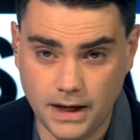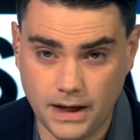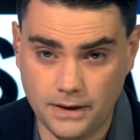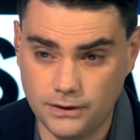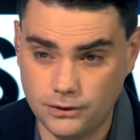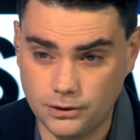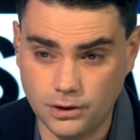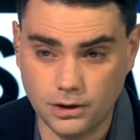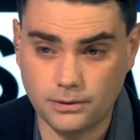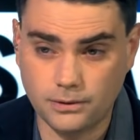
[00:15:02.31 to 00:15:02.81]

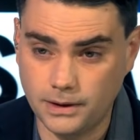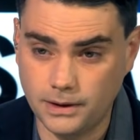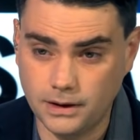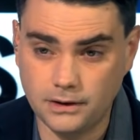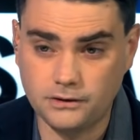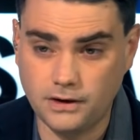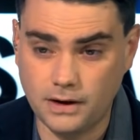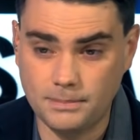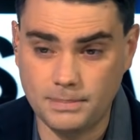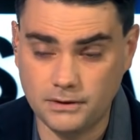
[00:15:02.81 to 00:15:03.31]
And the New York real
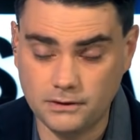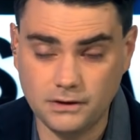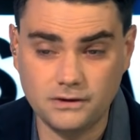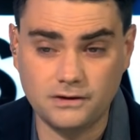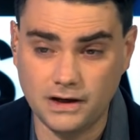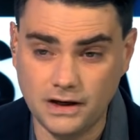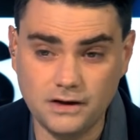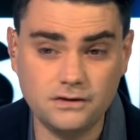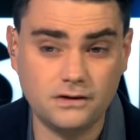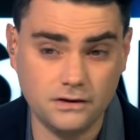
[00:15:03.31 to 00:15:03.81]
estate business
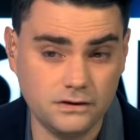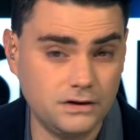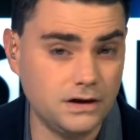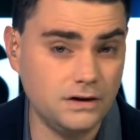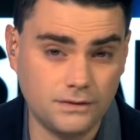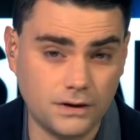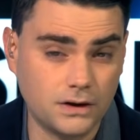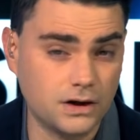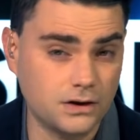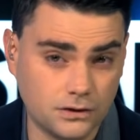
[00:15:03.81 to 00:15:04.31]
is
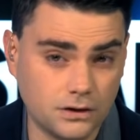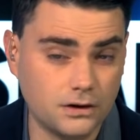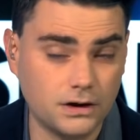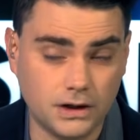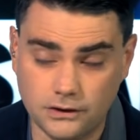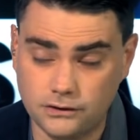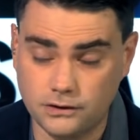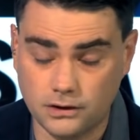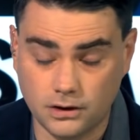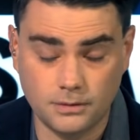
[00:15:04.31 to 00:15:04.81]
indeed very
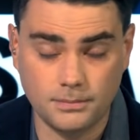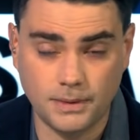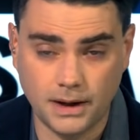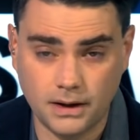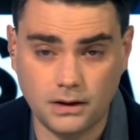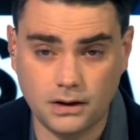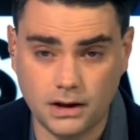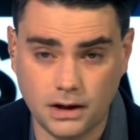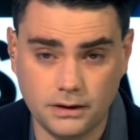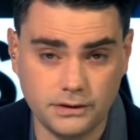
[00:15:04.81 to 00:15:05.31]
dirty, as you heard
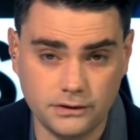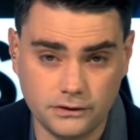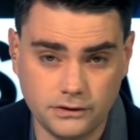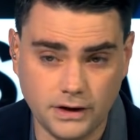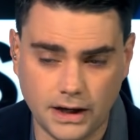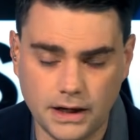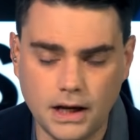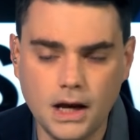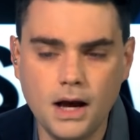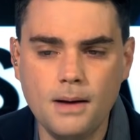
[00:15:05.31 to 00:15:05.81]
Michael Cohen
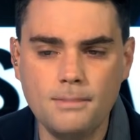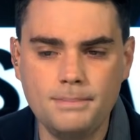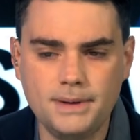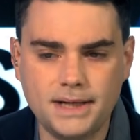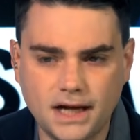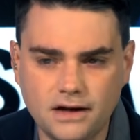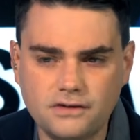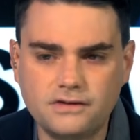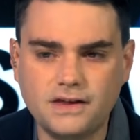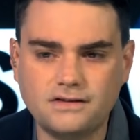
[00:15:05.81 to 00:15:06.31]
say.
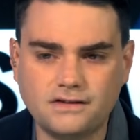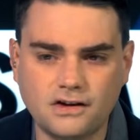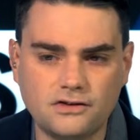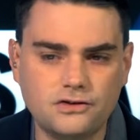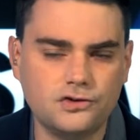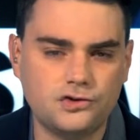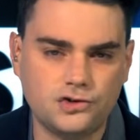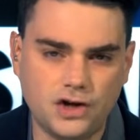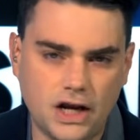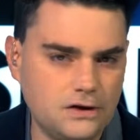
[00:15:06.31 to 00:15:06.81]
Because that
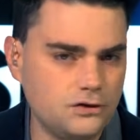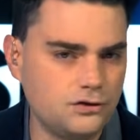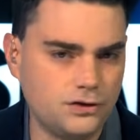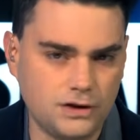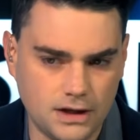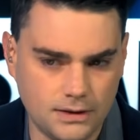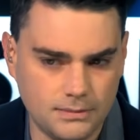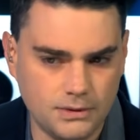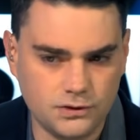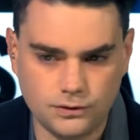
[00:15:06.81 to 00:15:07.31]
doesn't change
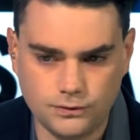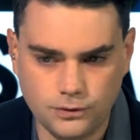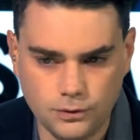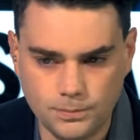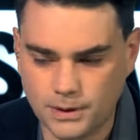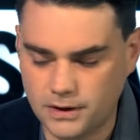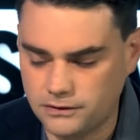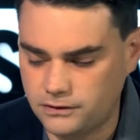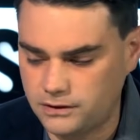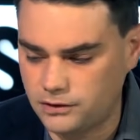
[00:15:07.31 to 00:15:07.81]
the image of who
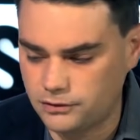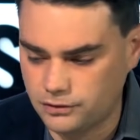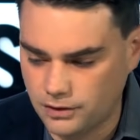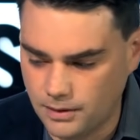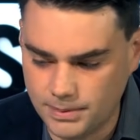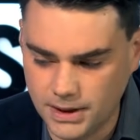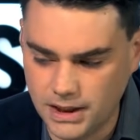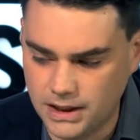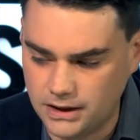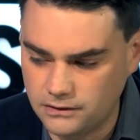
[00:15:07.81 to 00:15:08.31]
President
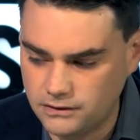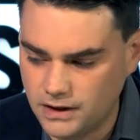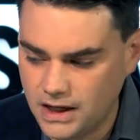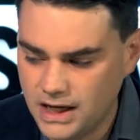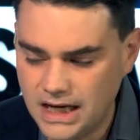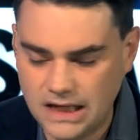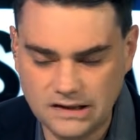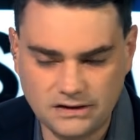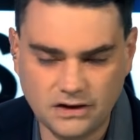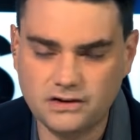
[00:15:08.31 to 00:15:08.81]
Trump is,
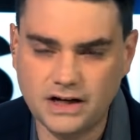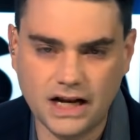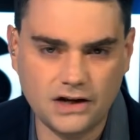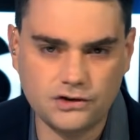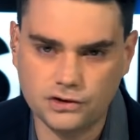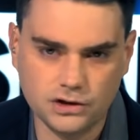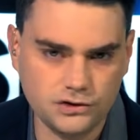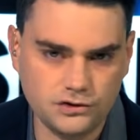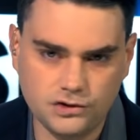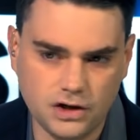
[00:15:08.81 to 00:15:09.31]
it doesn't
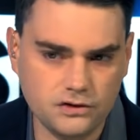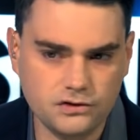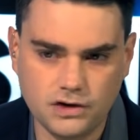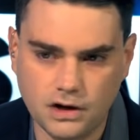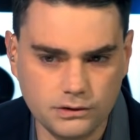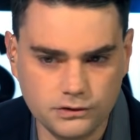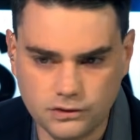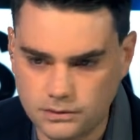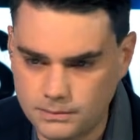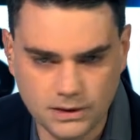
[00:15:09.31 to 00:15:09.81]
actually change
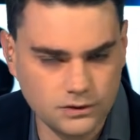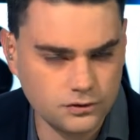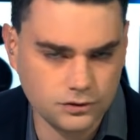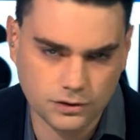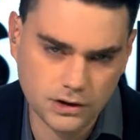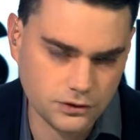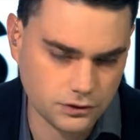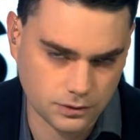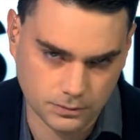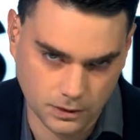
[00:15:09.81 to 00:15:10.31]
how his
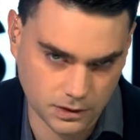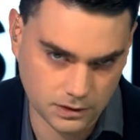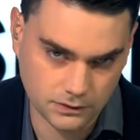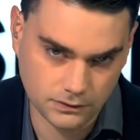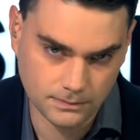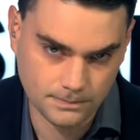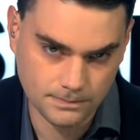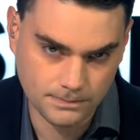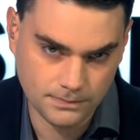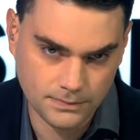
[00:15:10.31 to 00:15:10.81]
administration works.